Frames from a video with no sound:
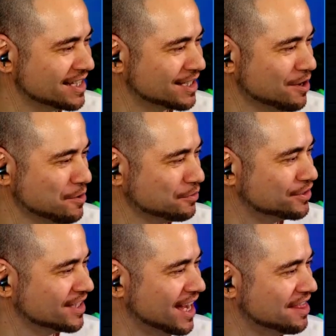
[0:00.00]

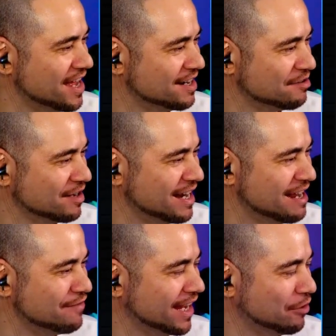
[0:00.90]
clothes, and then
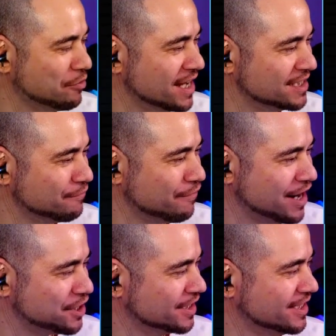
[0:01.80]
leaving it all nice and
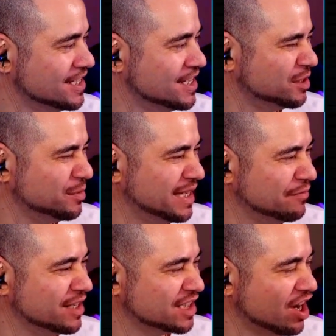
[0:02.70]
fresh. So we've given
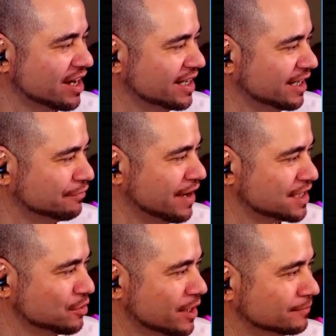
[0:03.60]
a darkening effect to it.